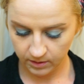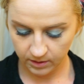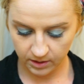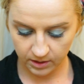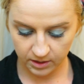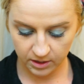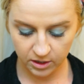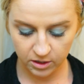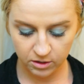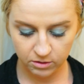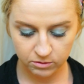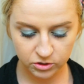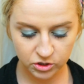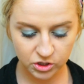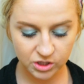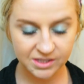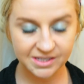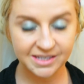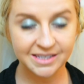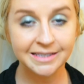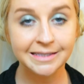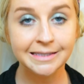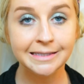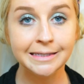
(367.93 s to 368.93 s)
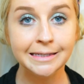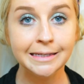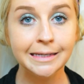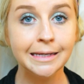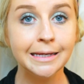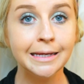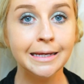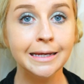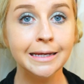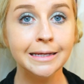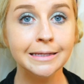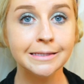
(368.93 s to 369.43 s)
Gonna use just a
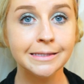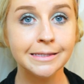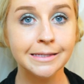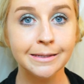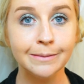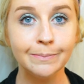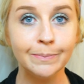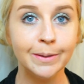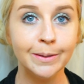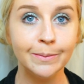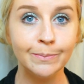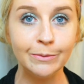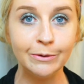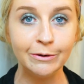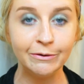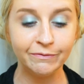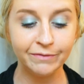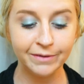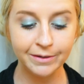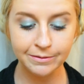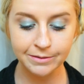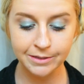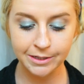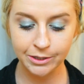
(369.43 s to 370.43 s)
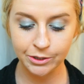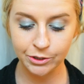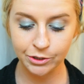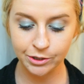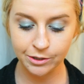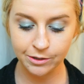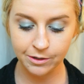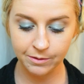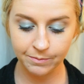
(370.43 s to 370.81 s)
teensy bit more foundation